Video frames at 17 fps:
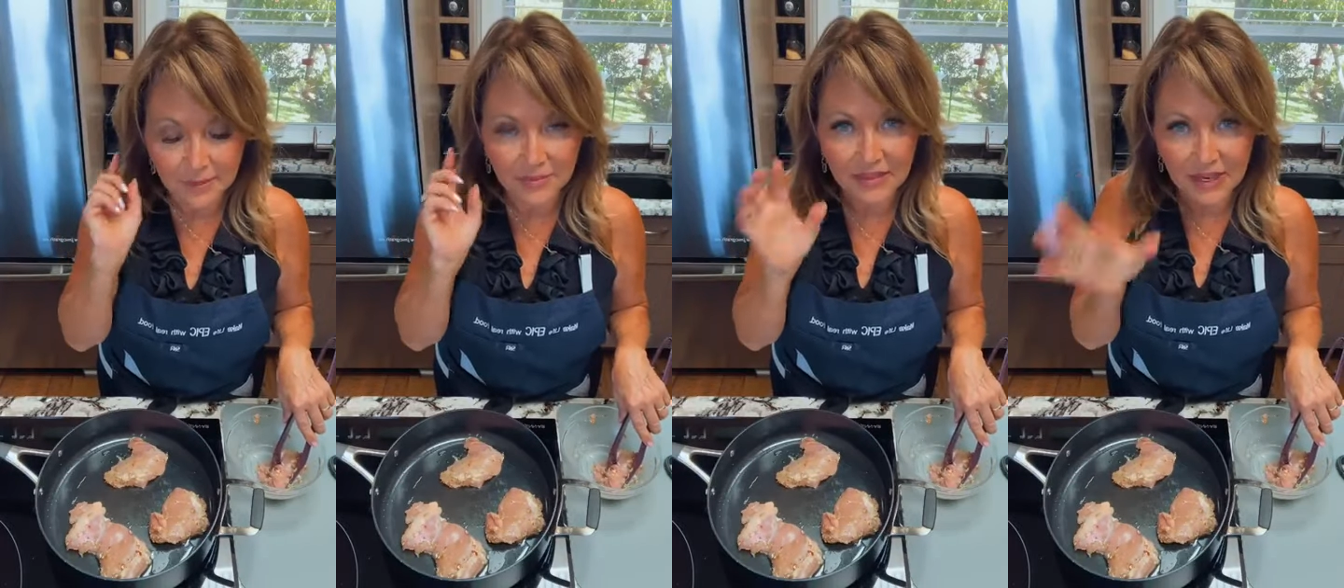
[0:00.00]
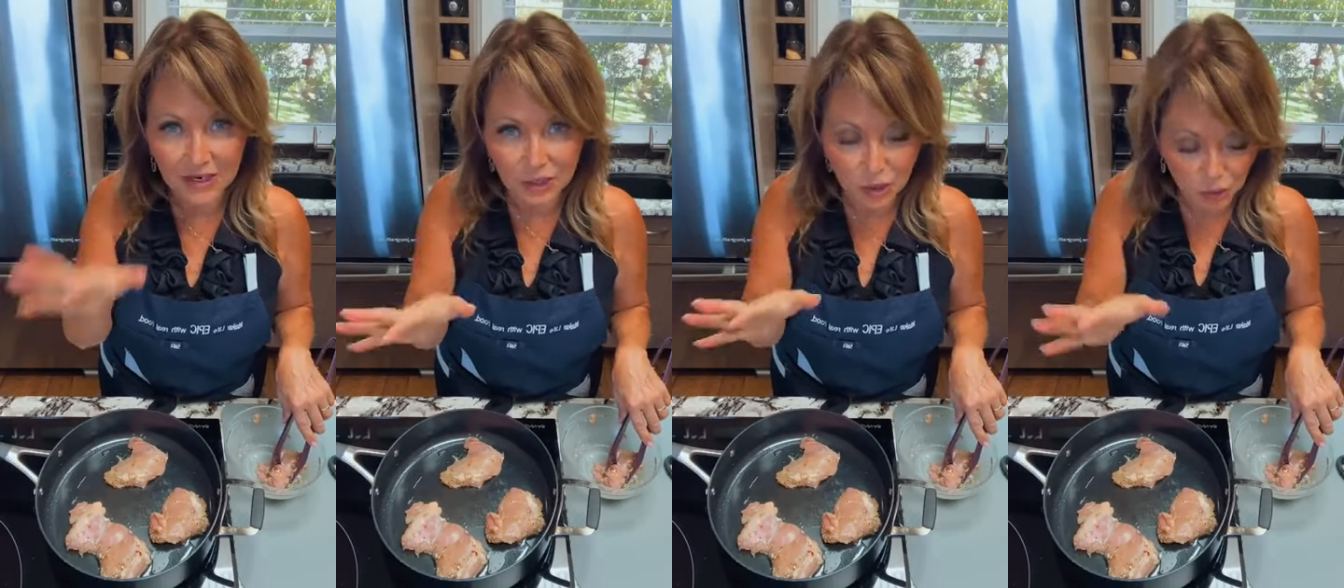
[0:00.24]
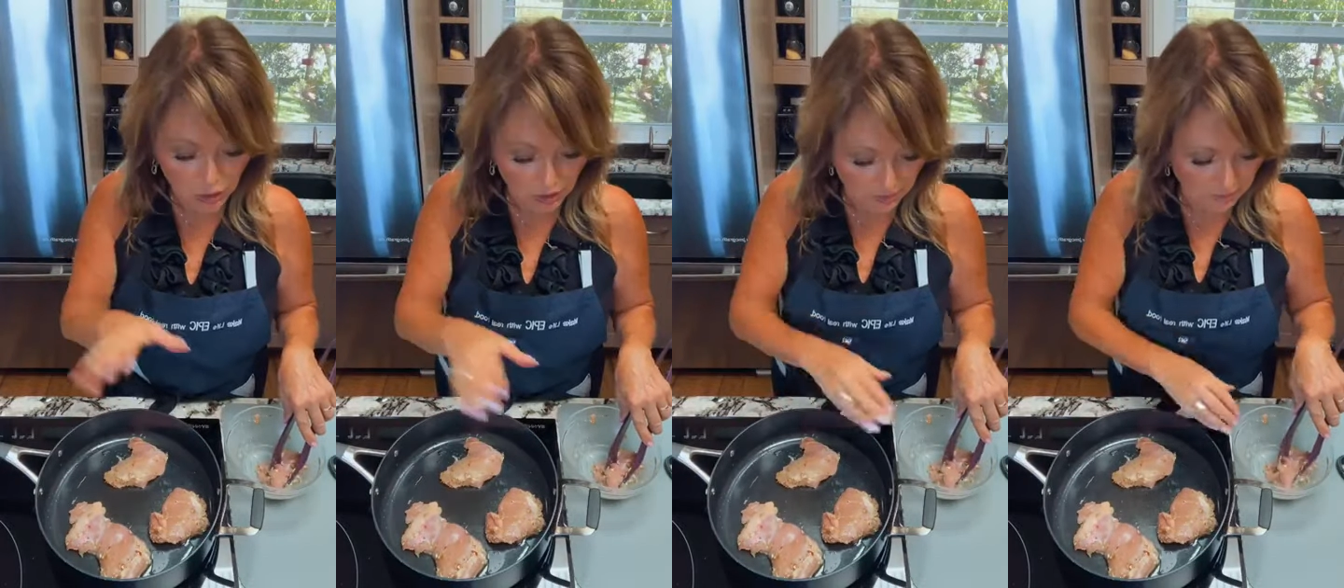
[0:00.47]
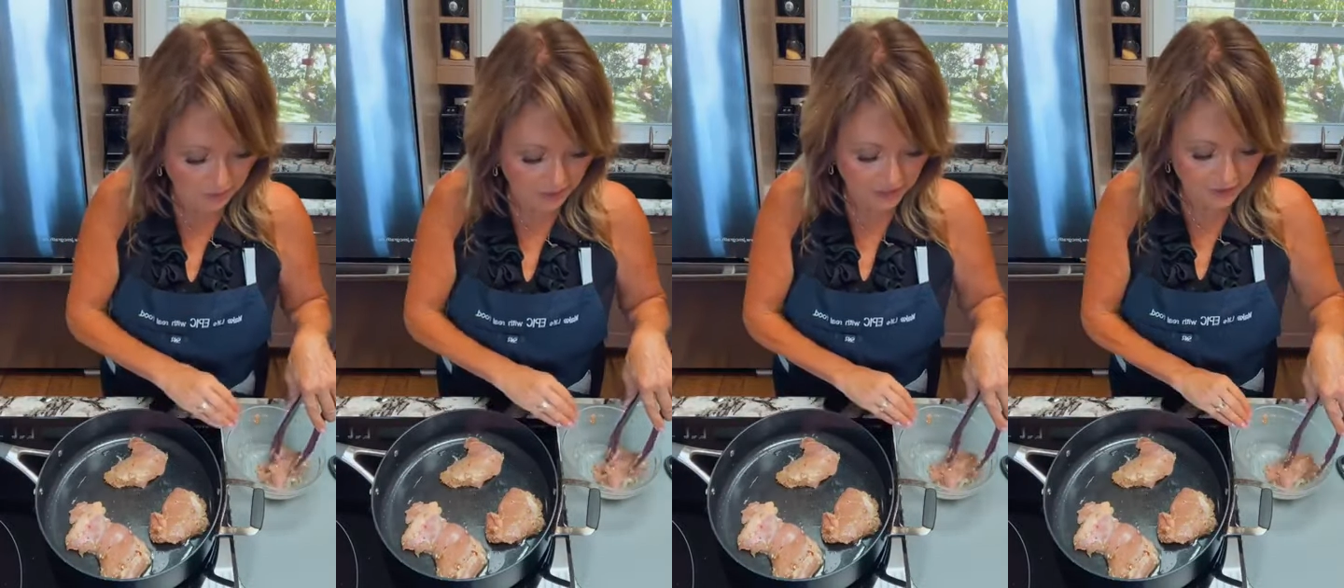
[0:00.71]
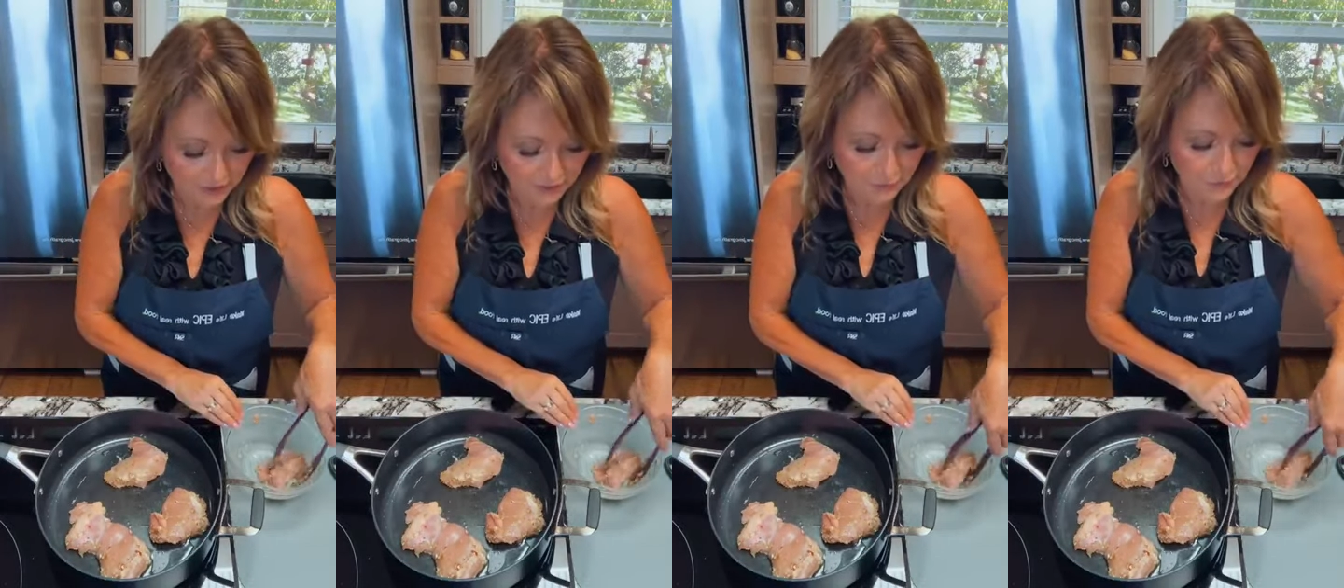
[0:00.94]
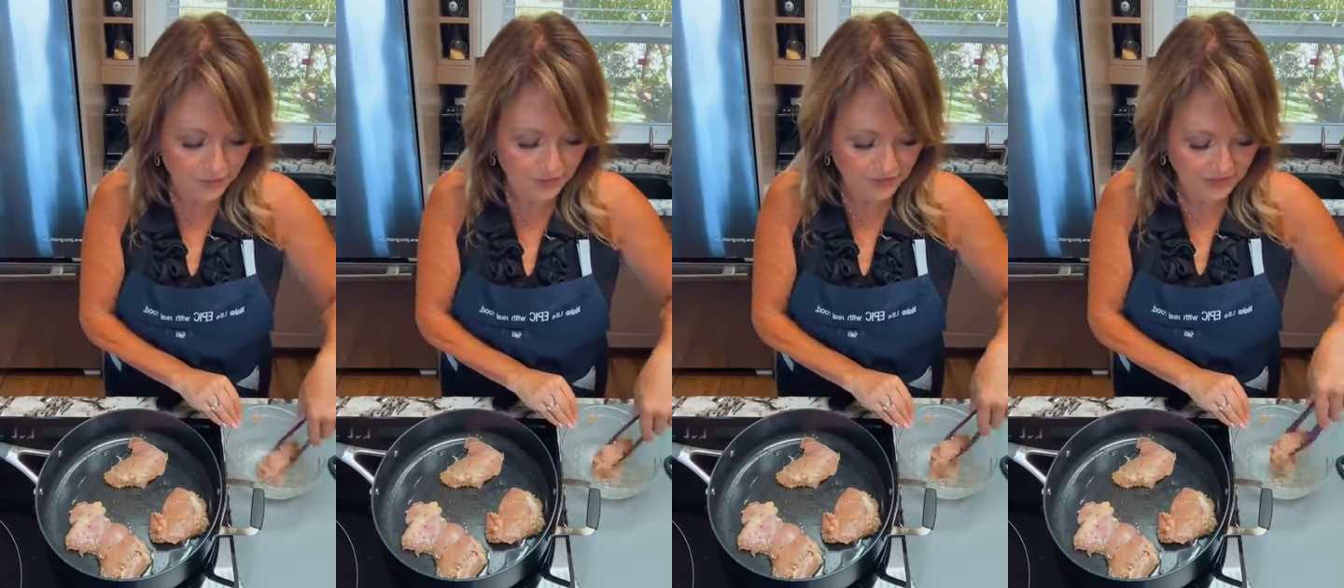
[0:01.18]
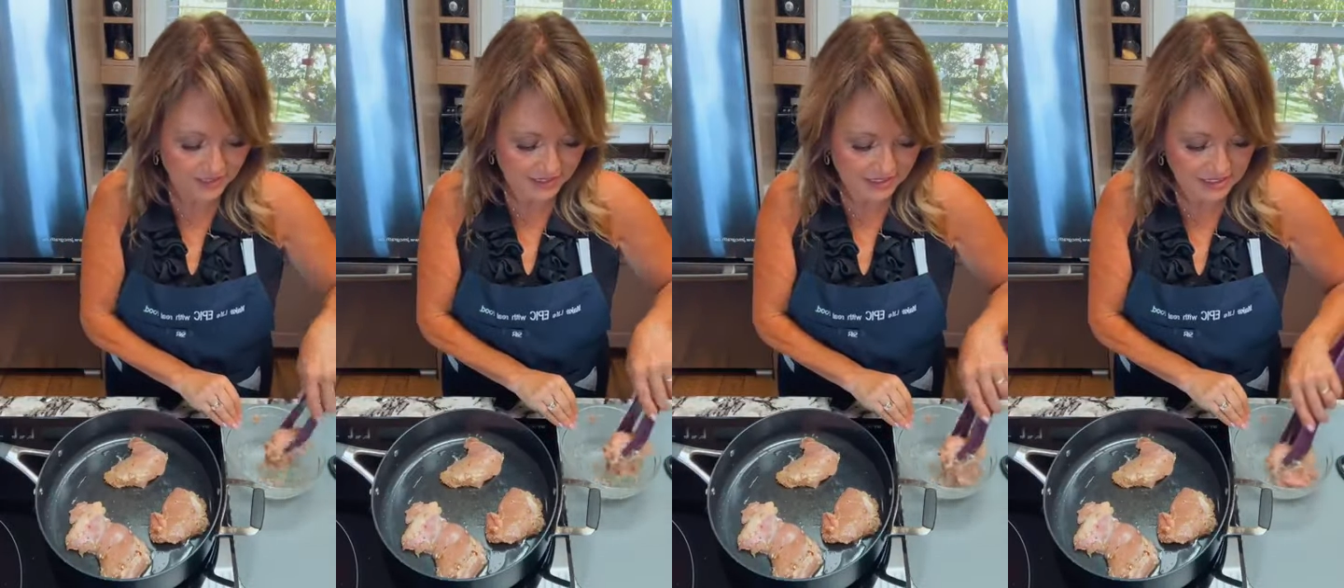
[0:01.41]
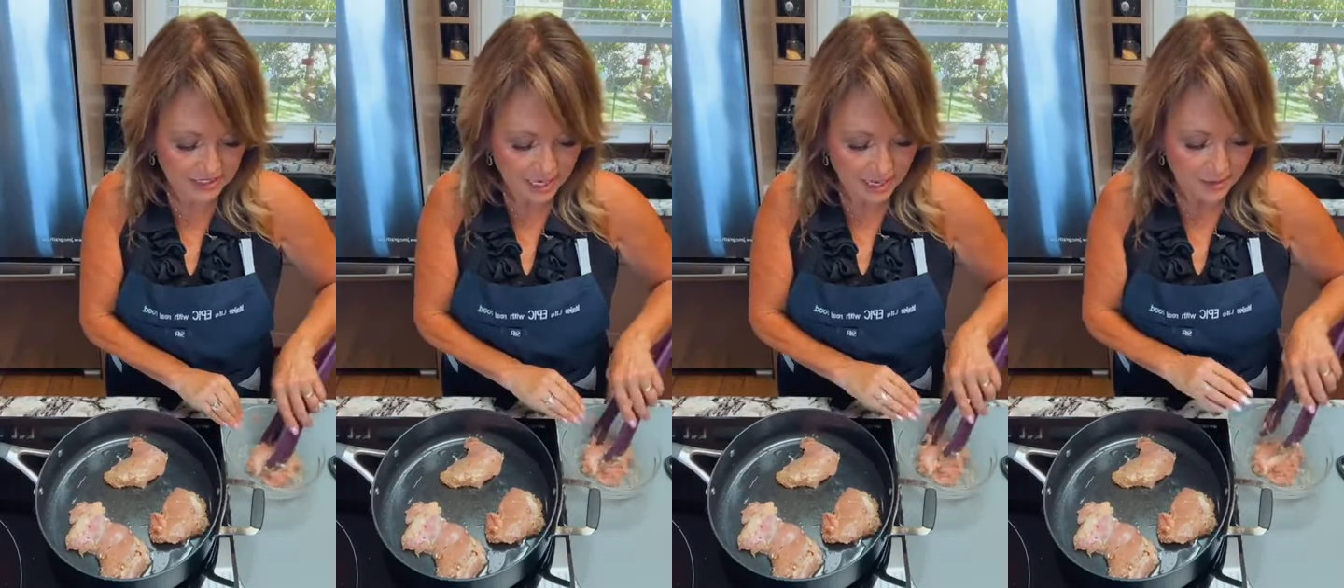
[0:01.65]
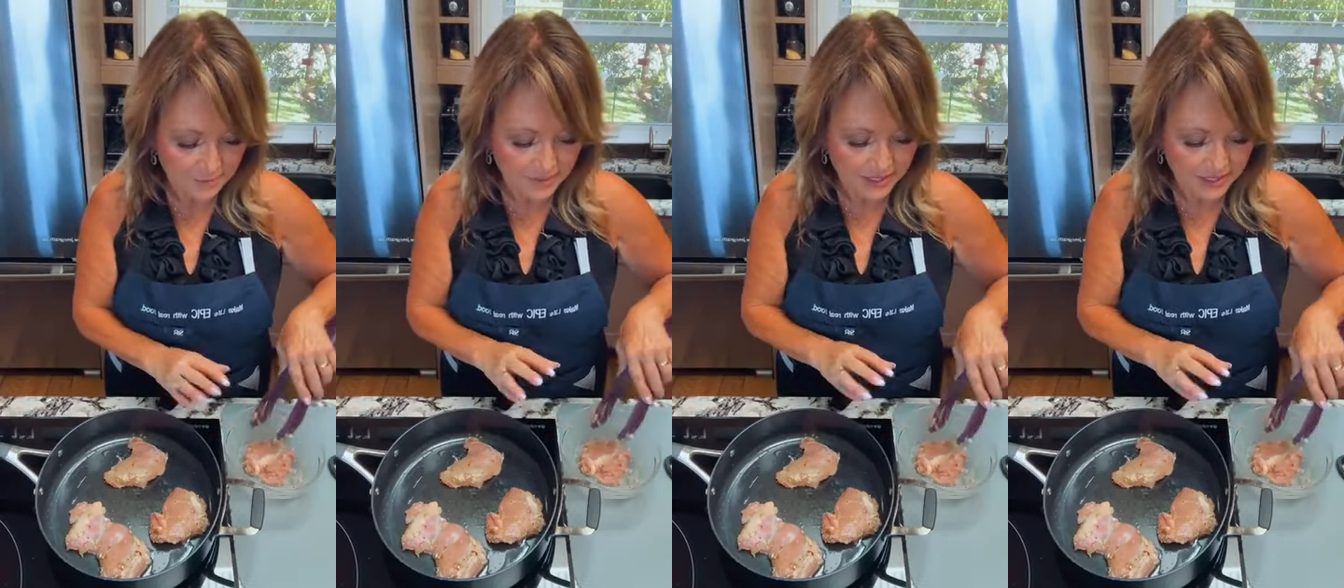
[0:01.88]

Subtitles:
but they cook better with this